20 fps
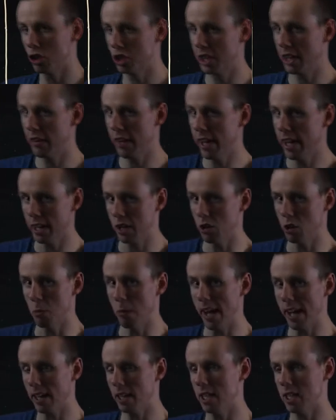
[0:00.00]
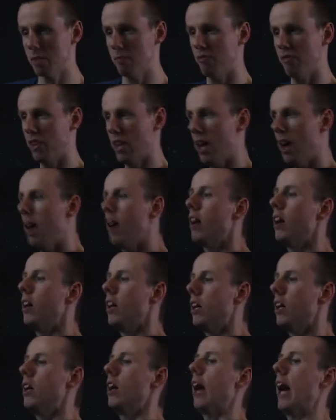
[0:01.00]
theory had no mechanism for that,
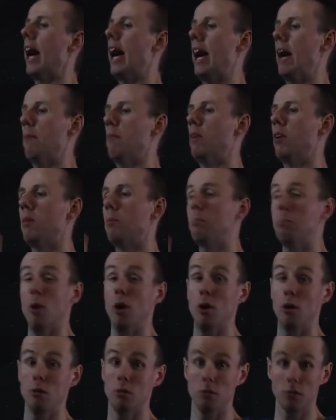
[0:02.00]
but